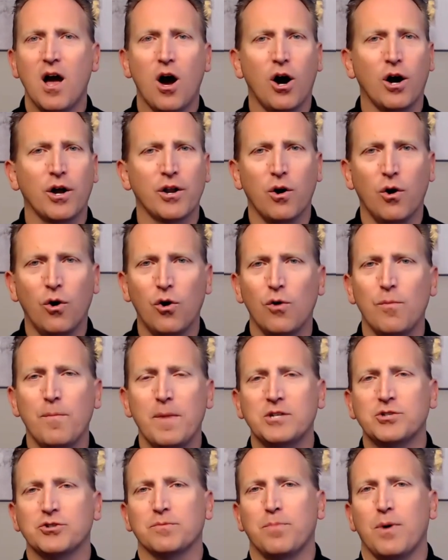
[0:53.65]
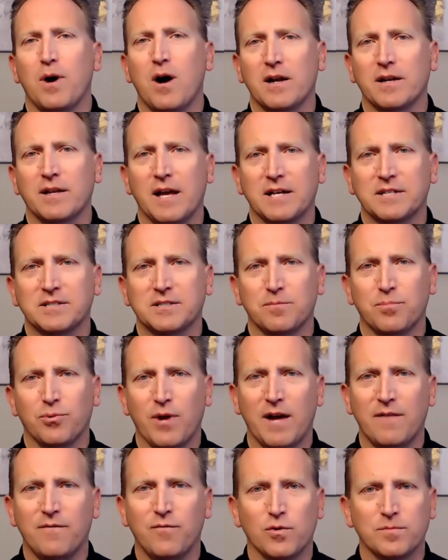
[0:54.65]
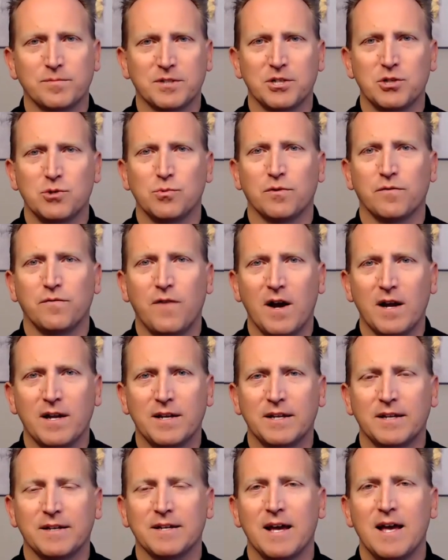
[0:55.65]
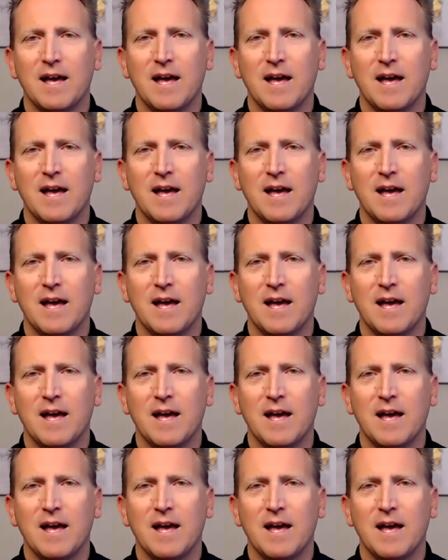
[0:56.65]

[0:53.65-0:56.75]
on all major podcasting platforms and you will find it.